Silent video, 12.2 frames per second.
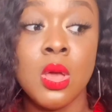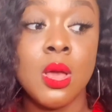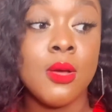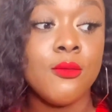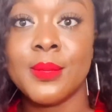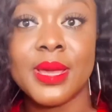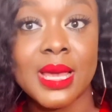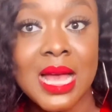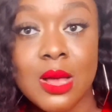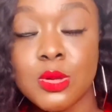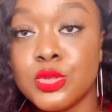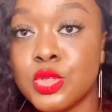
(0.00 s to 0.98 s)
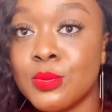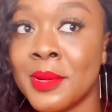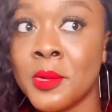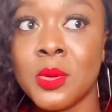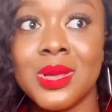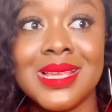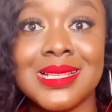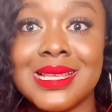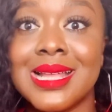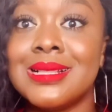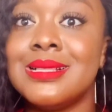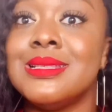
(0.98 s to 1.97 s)
from my house to my work is
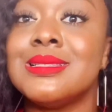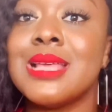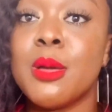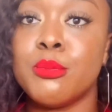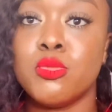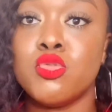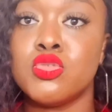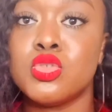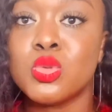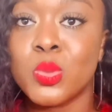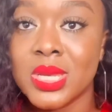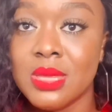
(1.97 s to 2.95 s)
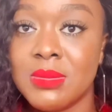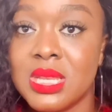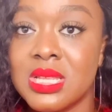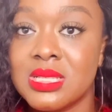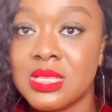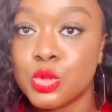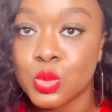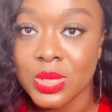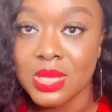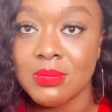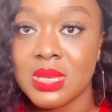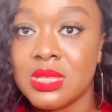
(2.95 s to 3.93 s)
at least at most 20 minutes, a 20
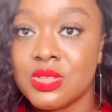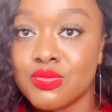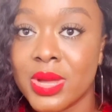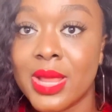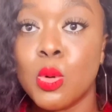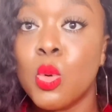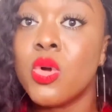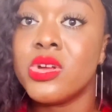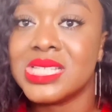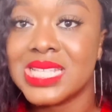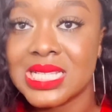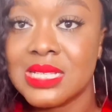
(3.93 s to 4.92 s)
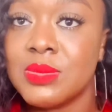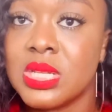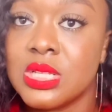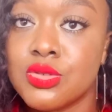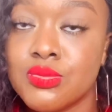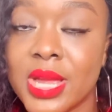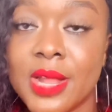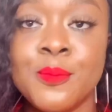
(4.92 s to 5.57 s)
minutes ride or a 30 minutes ride.